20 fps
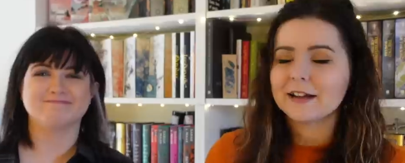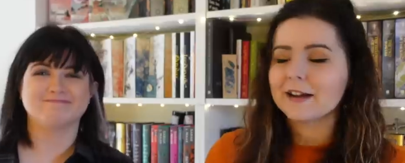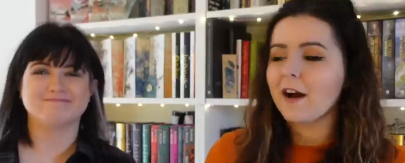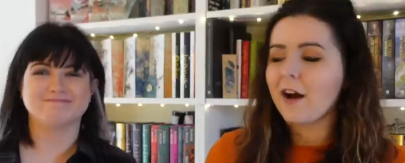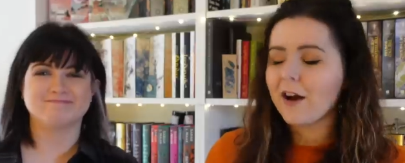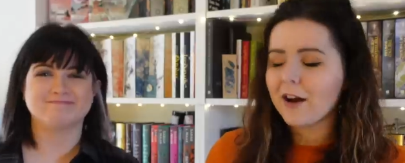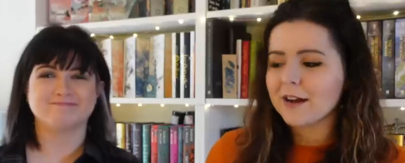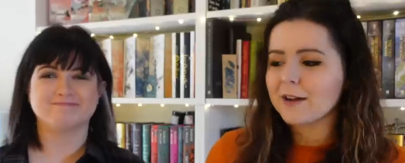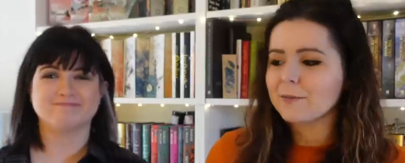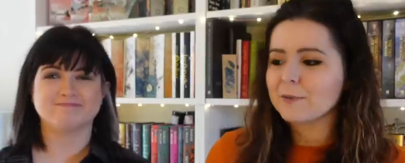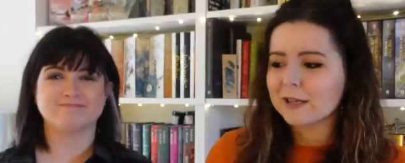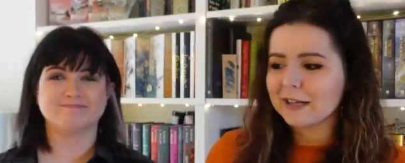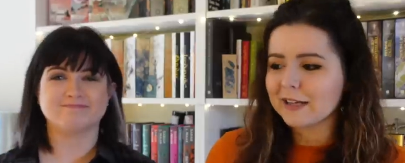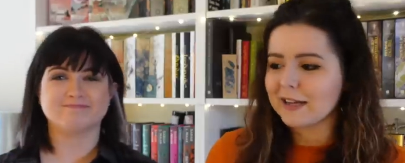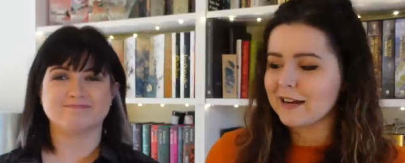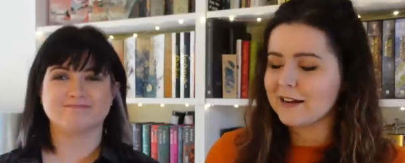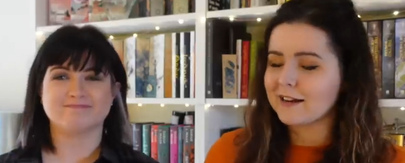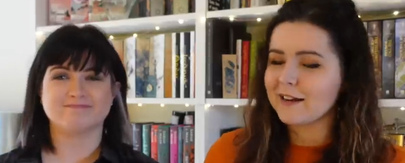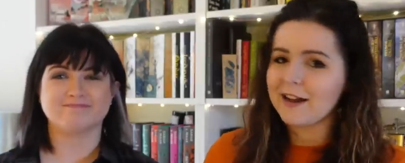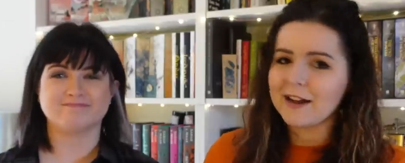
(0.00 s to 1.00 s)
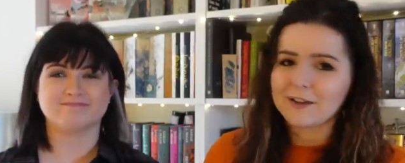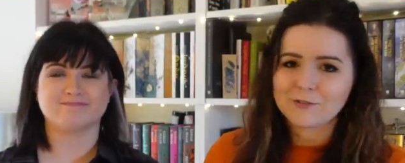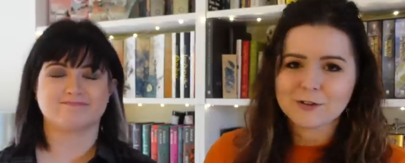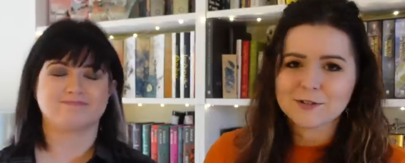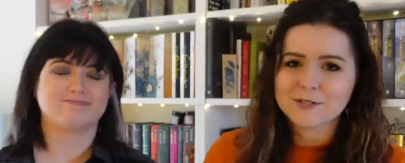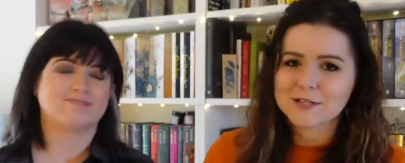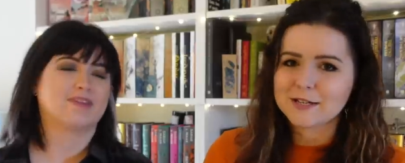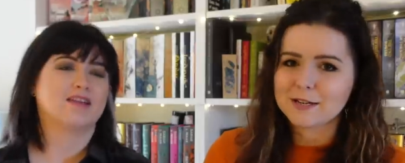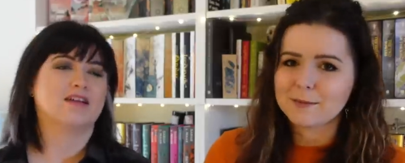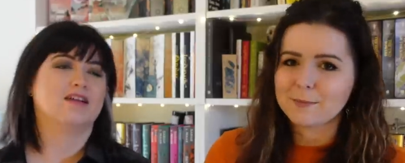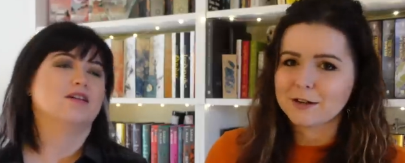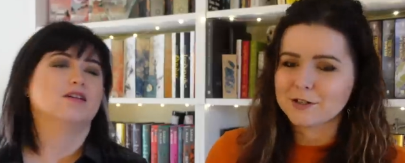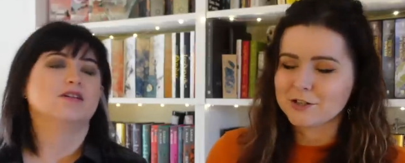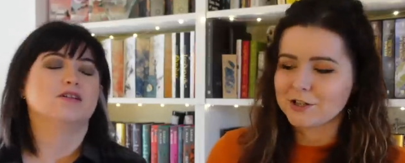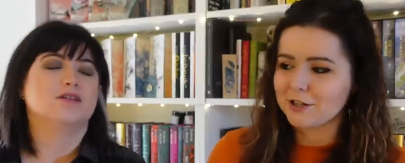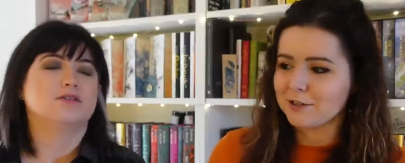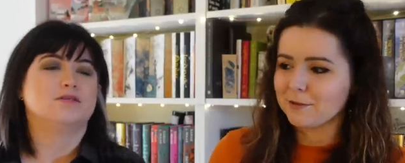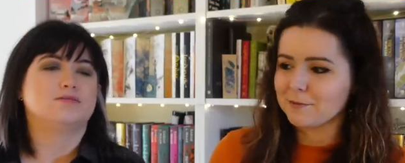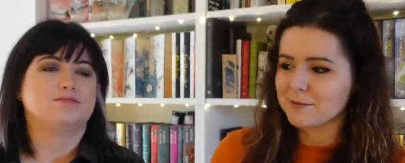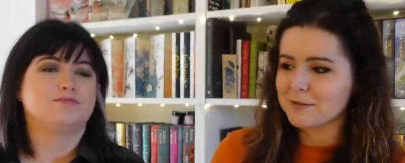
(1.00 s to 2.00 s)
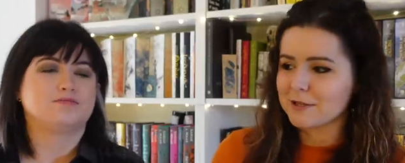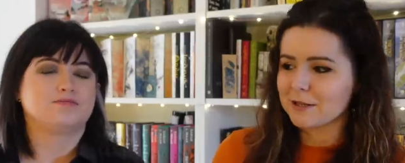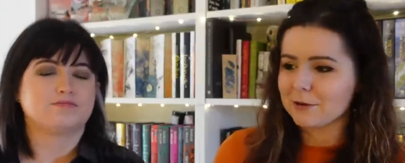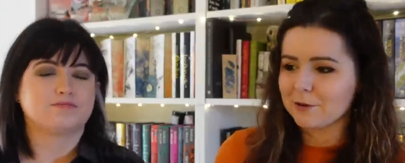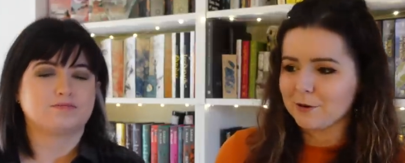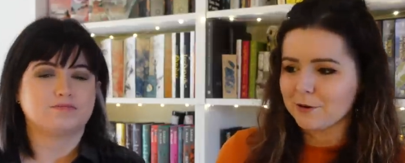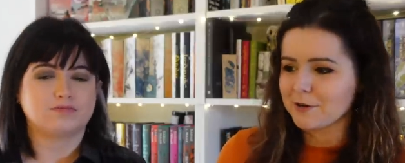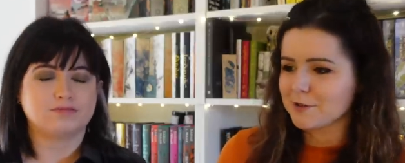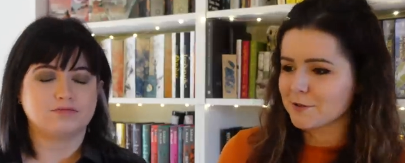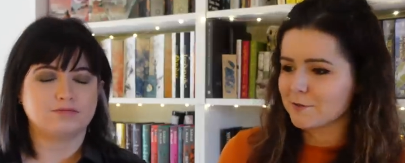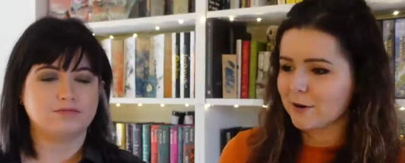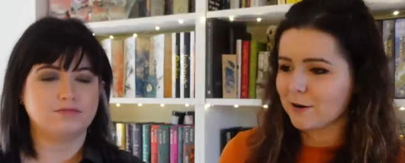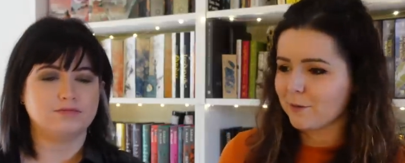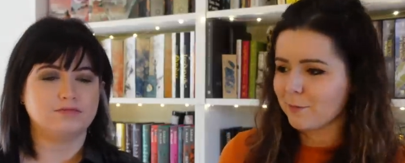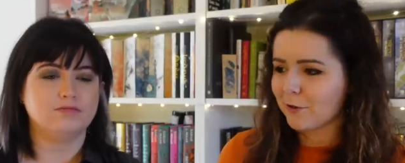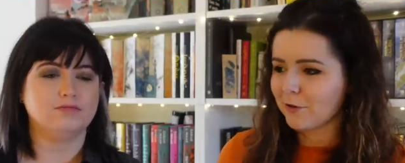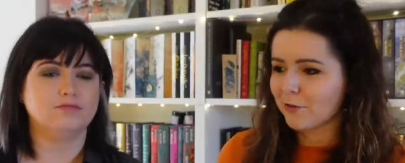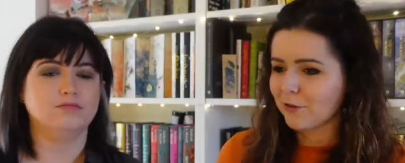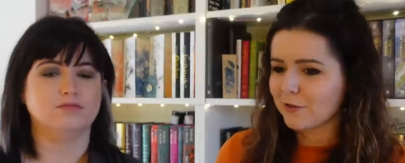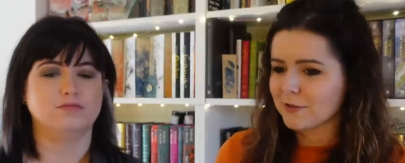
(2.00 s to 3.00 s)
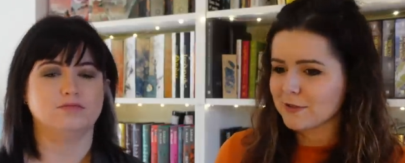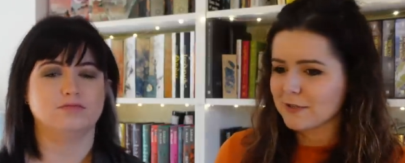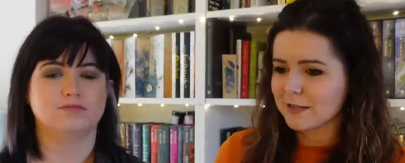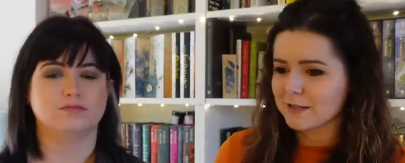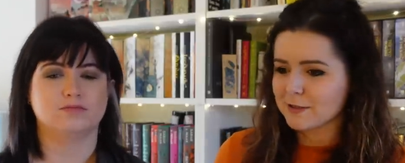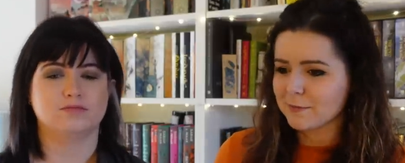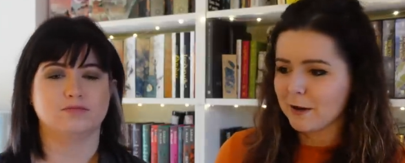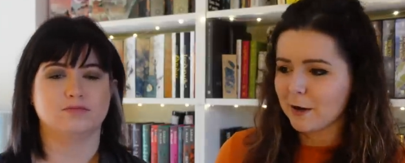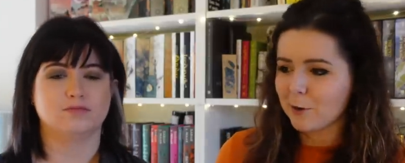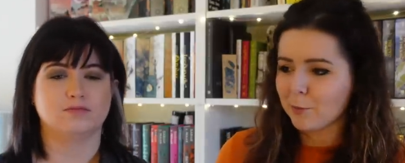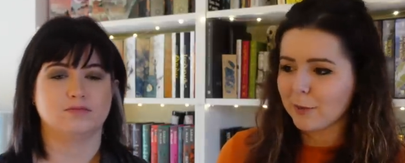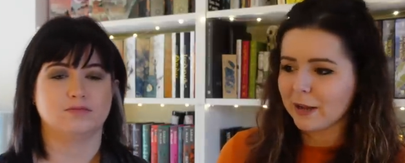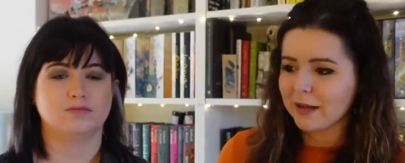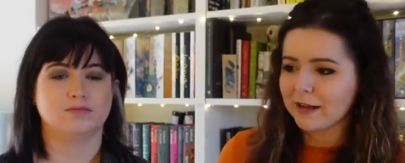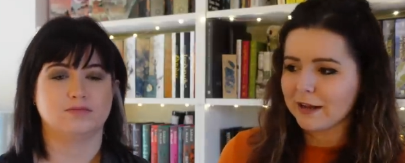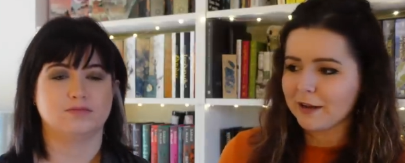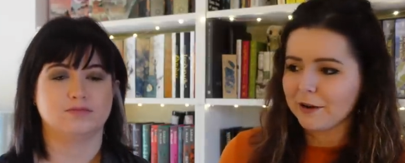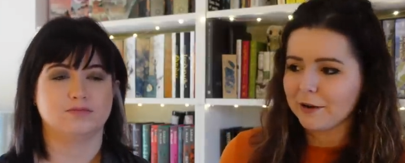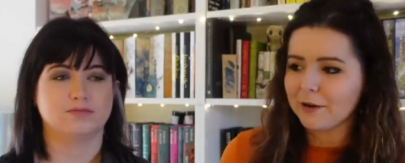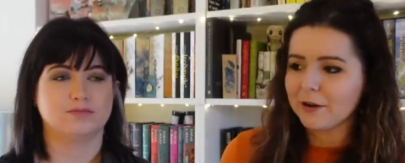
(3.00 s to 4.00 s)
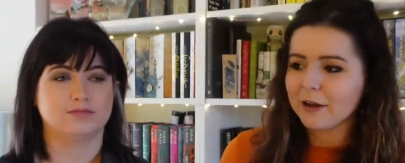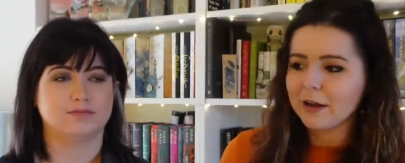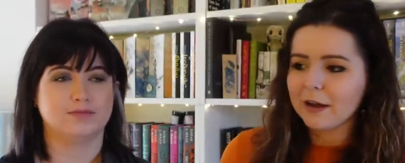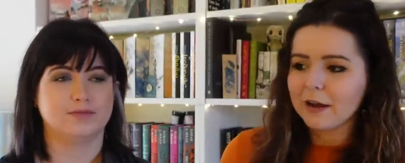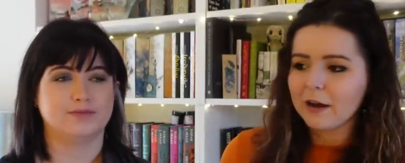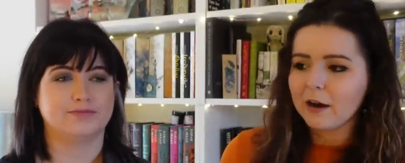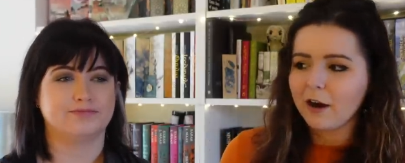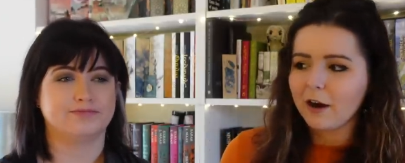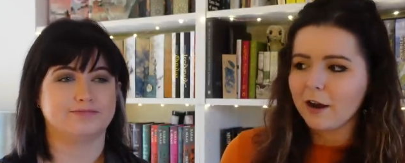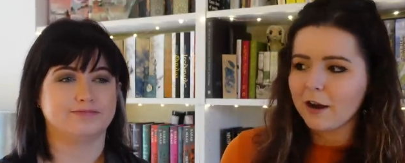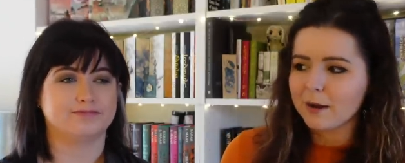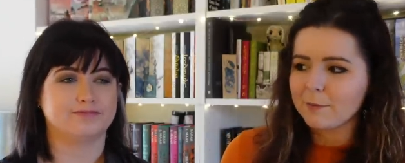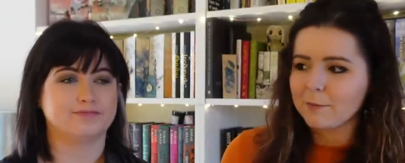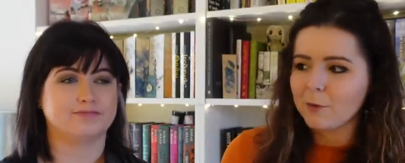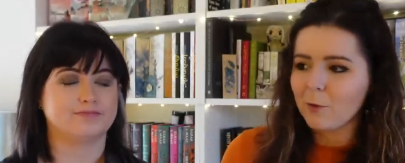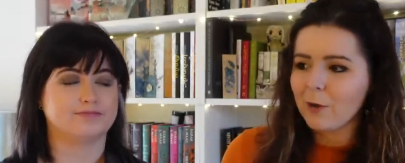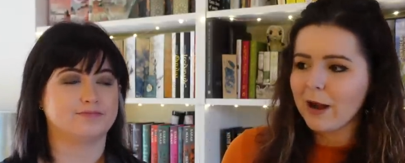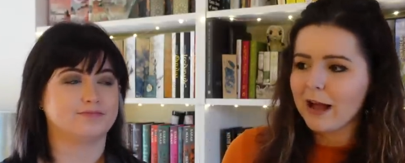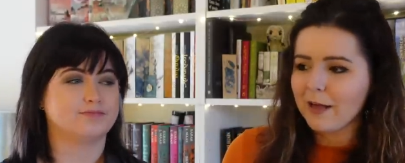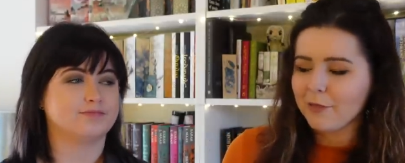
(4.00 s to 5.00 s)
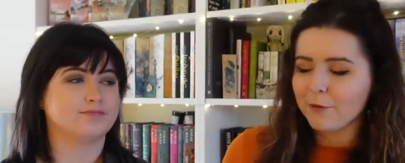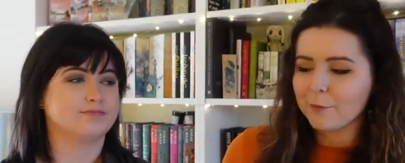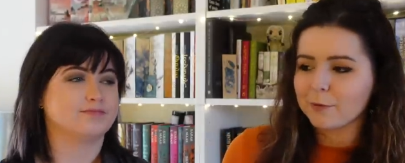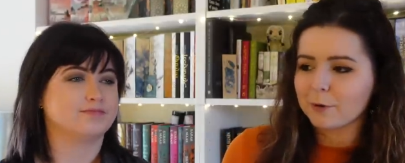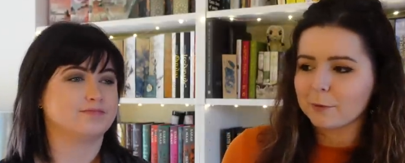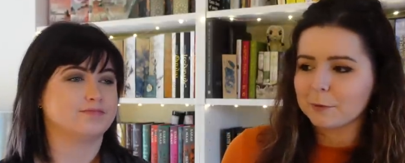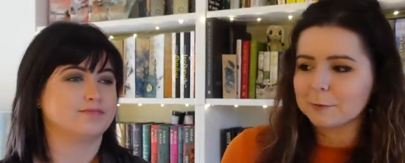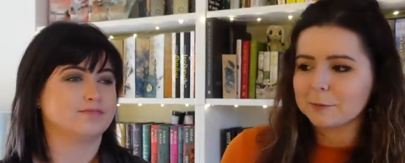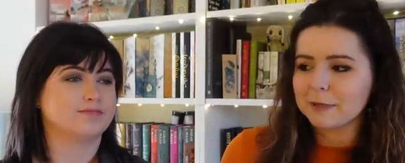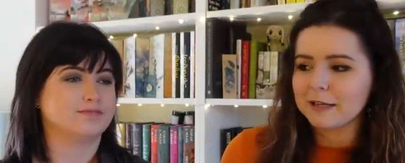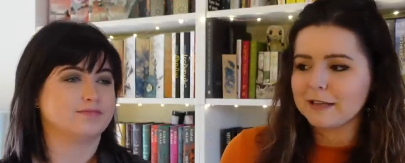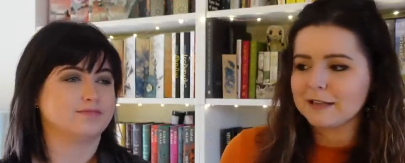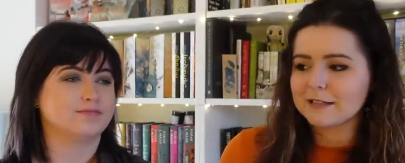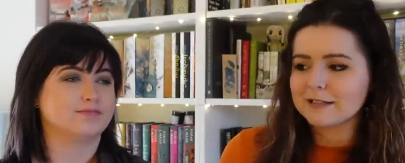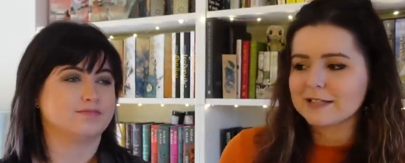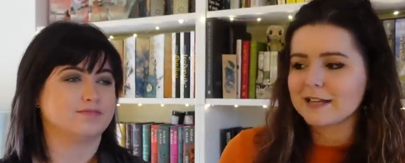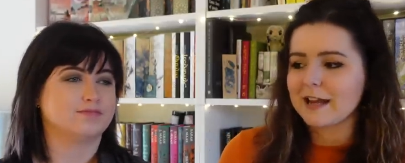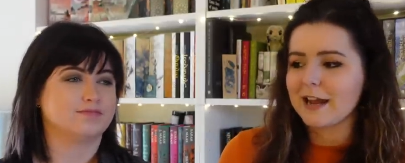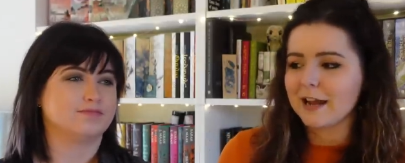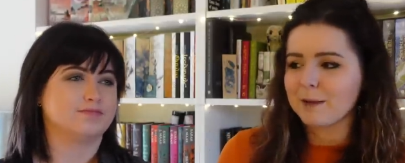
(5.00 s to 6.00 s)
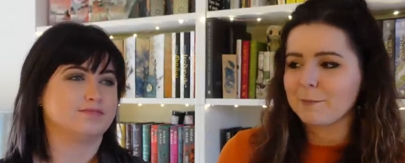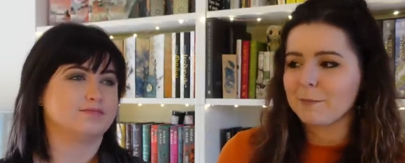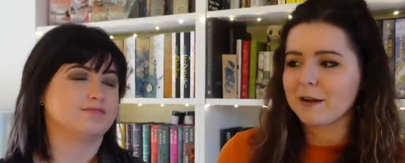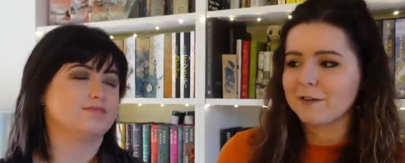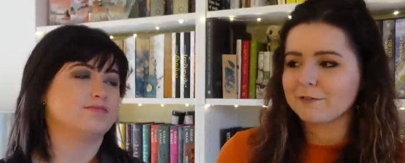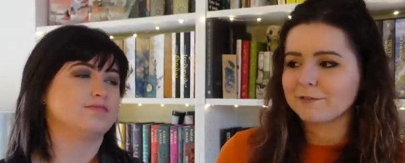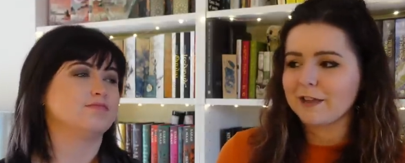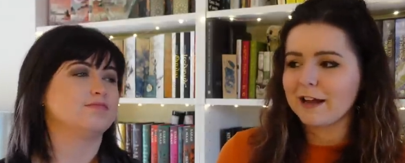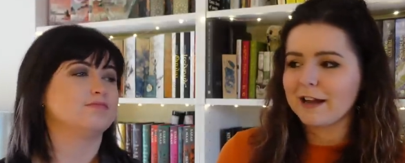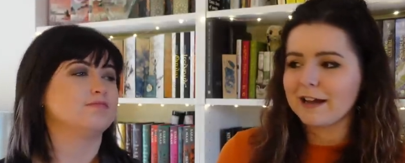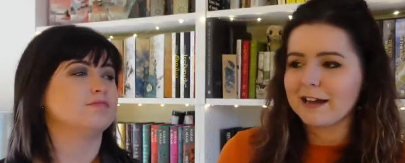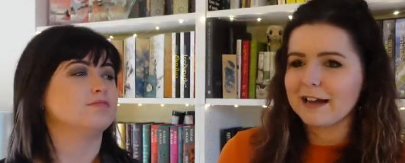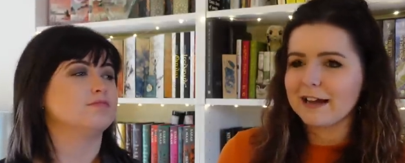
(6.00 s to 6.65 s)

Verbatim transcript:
Speaker 1: Like I am clean, I have OCD about germs, Lauren is aware of both those things about me, and I am aware that probably staying in my flat